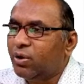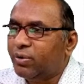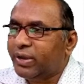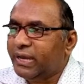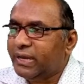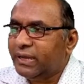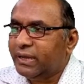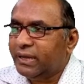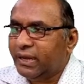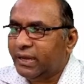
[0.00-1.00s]
Okay,
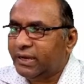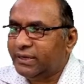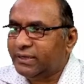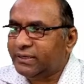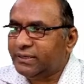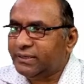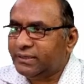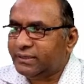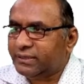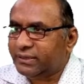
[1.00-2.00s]
and
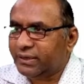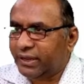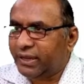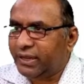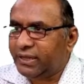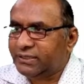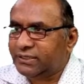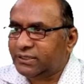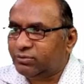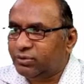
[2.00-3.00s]
a
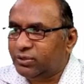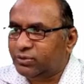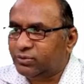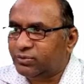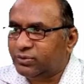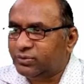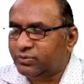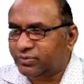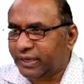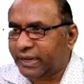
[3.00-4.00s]
is equal to,
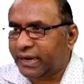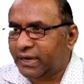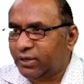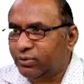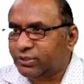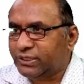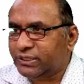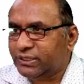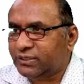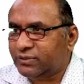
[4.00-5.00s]
we can use
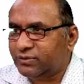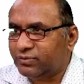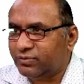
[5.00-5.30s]
these